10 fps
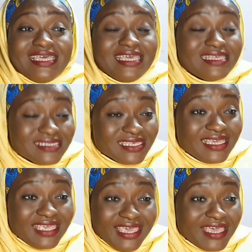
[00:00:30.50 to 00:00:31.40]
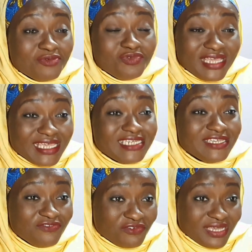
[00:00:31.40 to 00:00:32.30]
Is skincare really
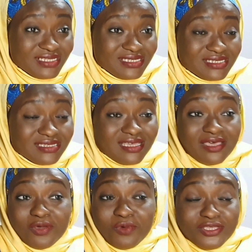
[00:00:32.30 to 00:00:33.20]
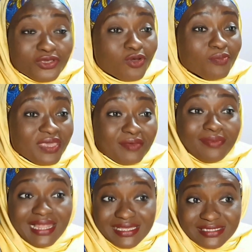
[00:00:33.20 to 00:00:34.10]
different when you compare
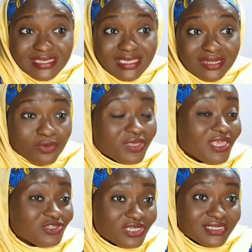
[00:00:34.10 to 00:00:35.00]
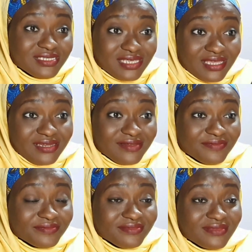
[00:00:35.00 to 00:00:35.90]
black skin, Caucasian skin?
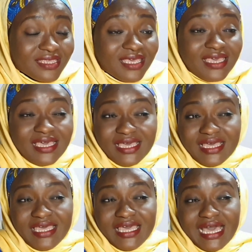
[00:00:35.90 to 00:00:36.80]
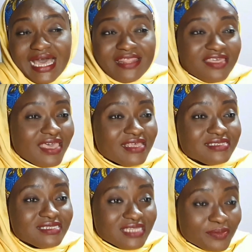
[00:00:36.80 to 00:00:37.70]
Are there
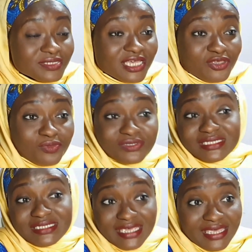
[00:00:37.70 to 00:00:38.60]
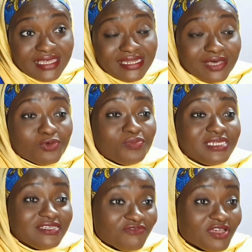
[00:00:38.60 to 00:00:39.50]
steps that you must take that will be
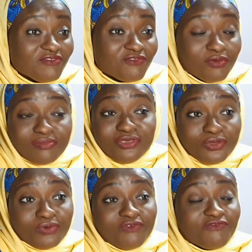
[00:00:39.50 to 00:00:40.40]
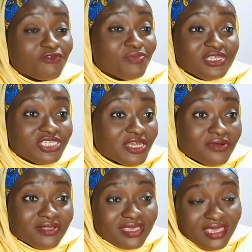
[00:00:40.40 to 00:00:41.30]
different from, from the
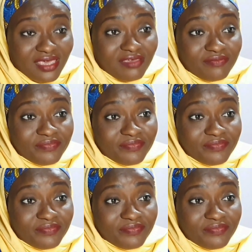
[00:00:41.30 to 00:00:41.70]
general care